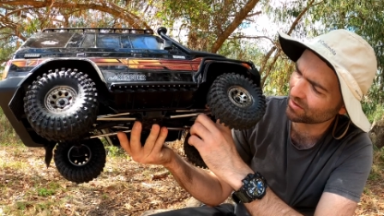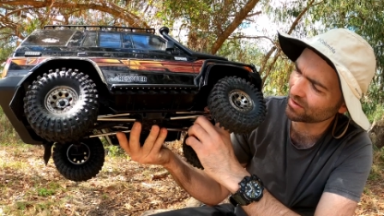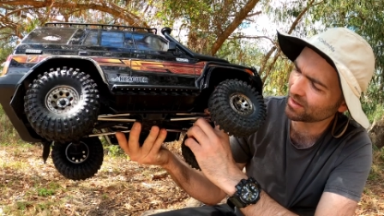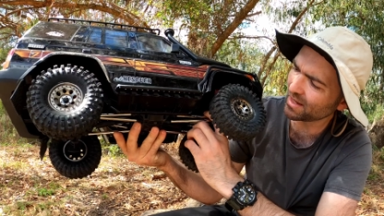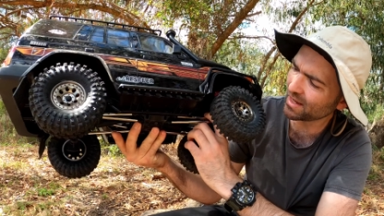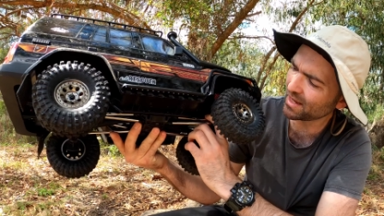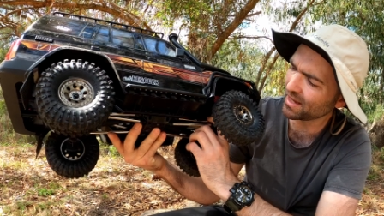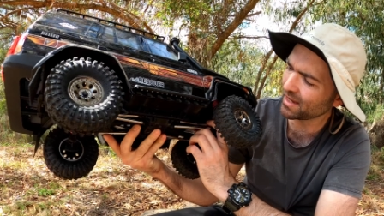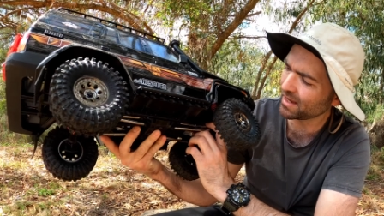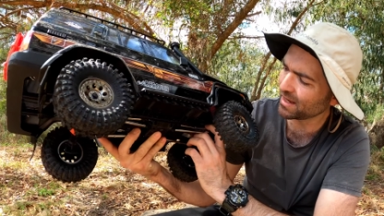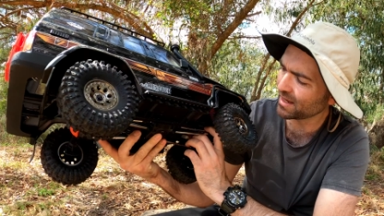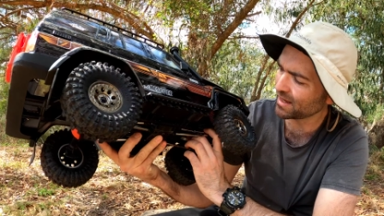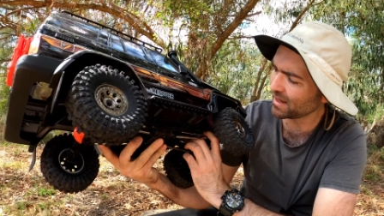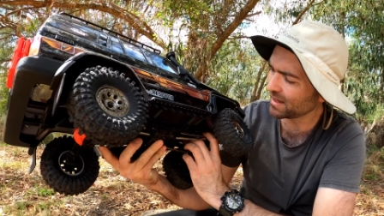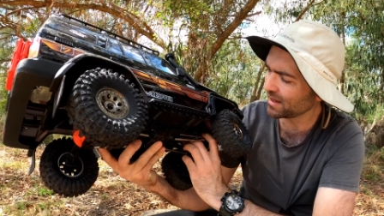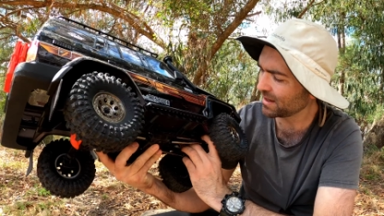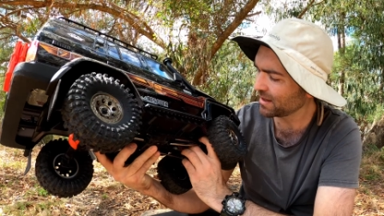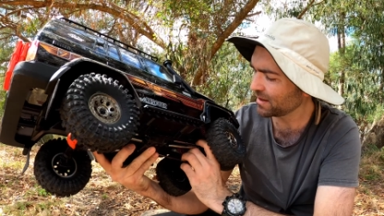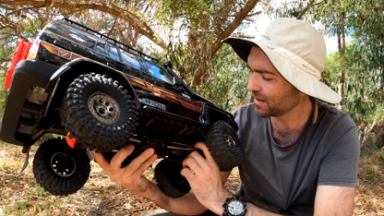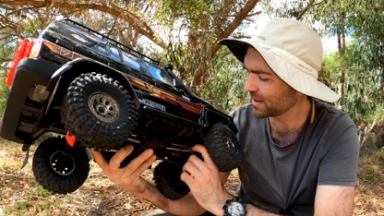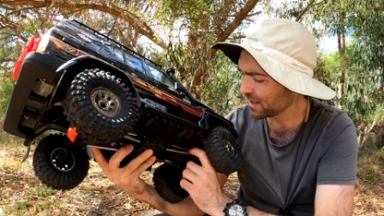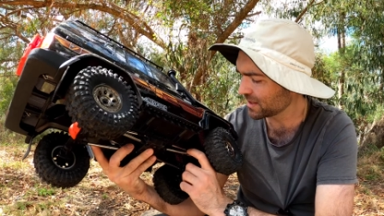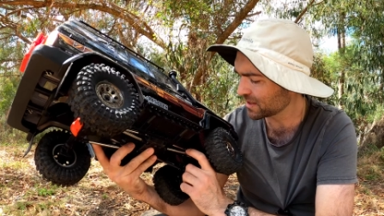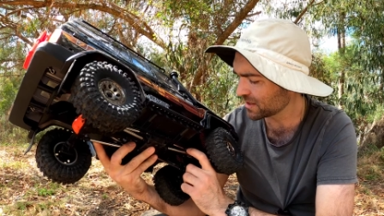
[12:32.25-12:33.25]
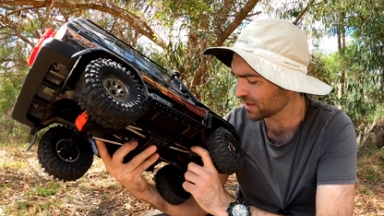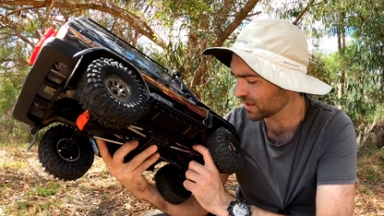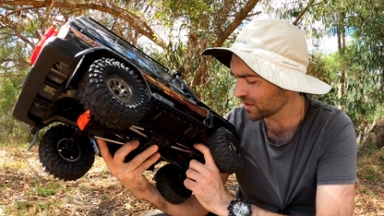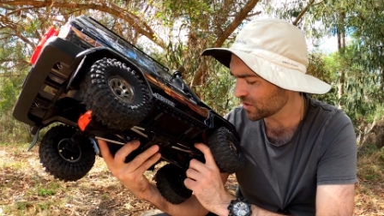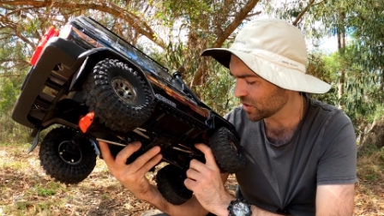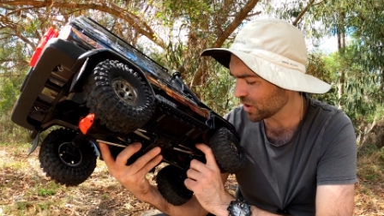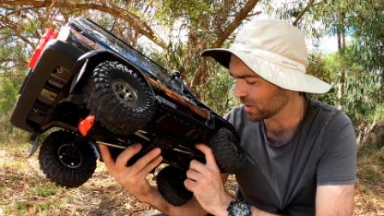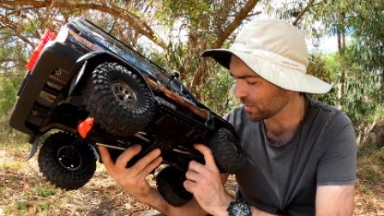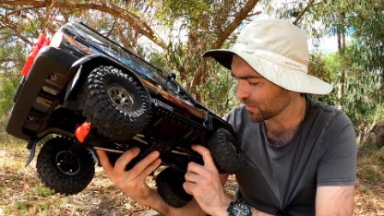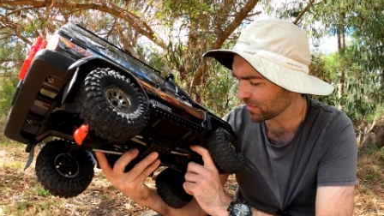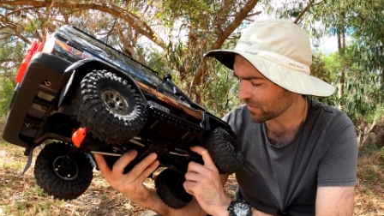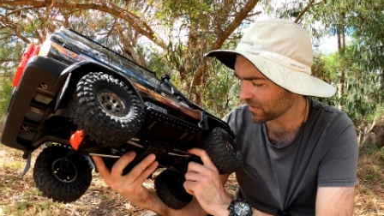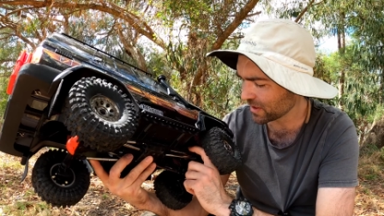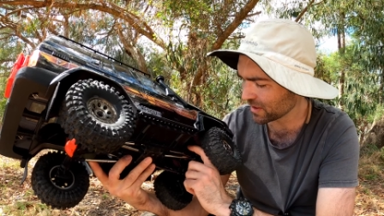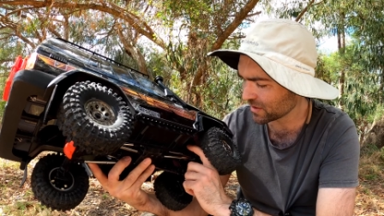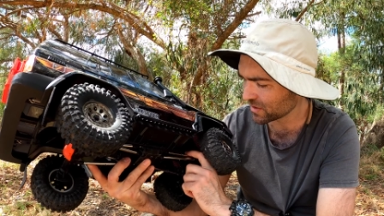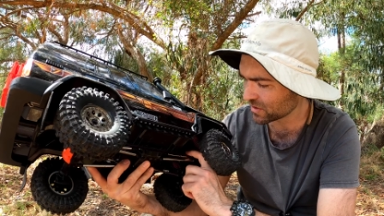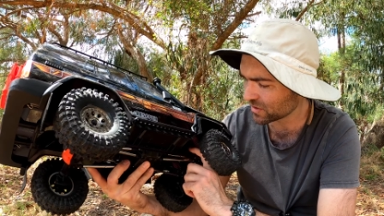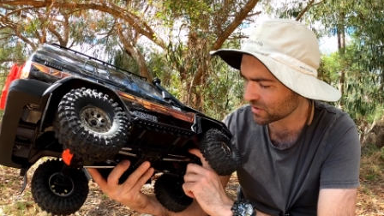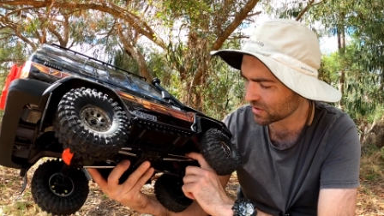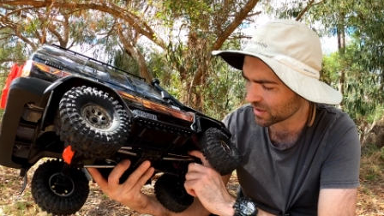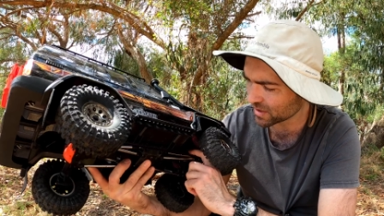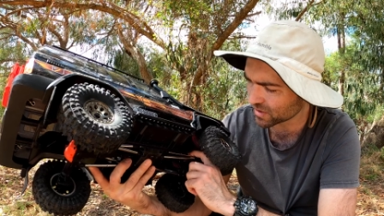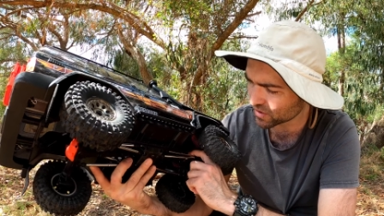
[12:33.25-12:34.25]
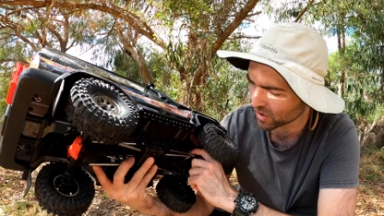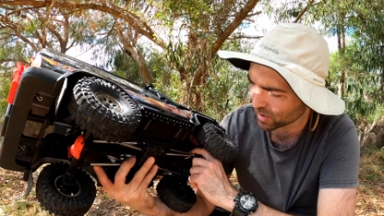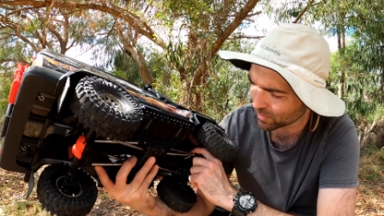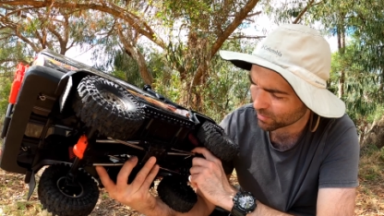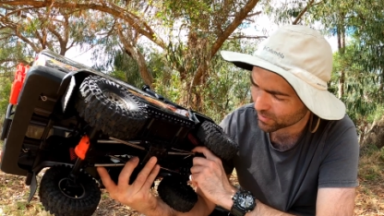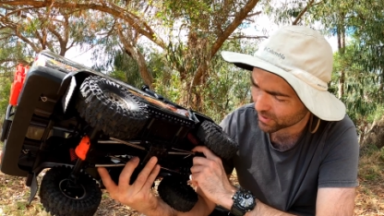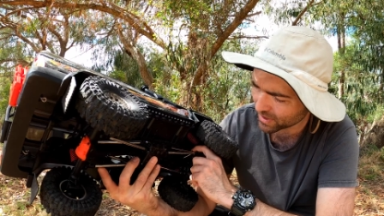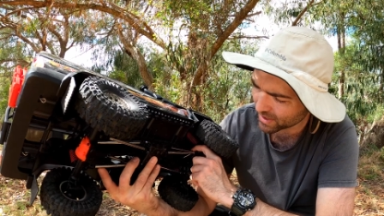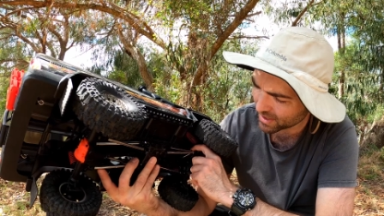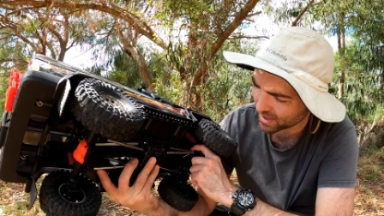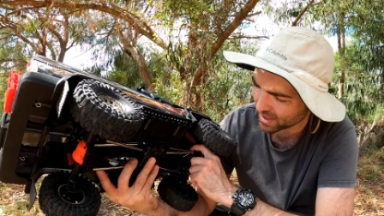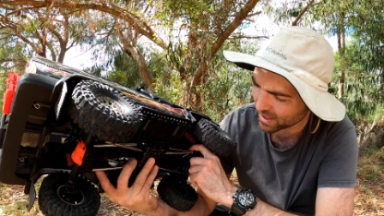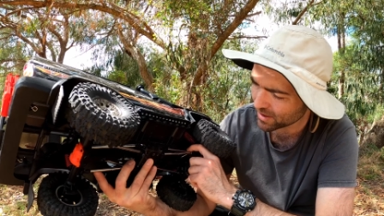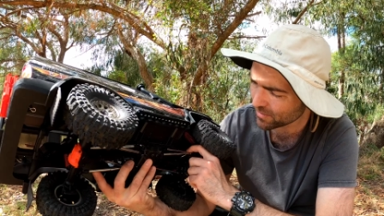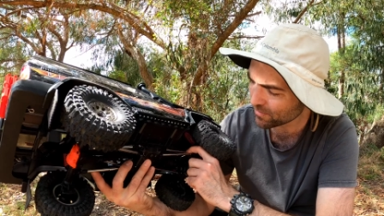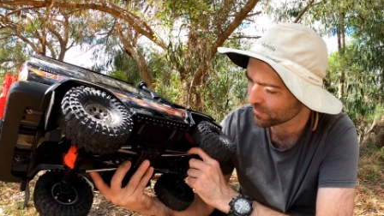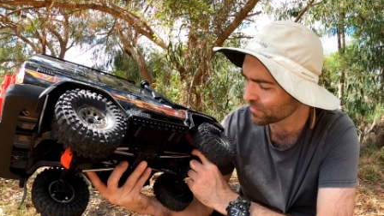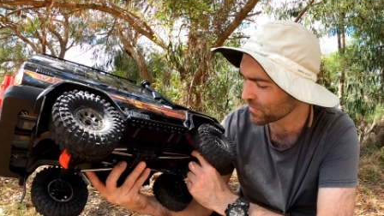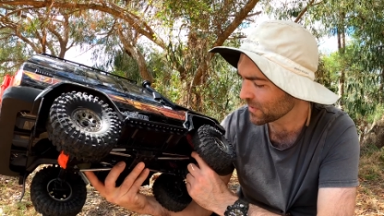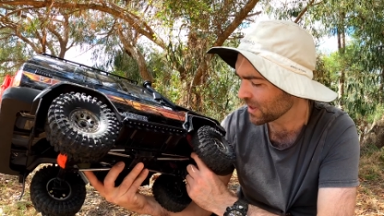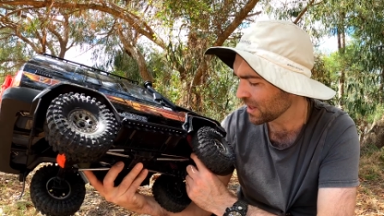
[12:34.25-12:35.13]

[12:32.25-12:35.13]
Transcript: on the uh, that's the job of the the top link here.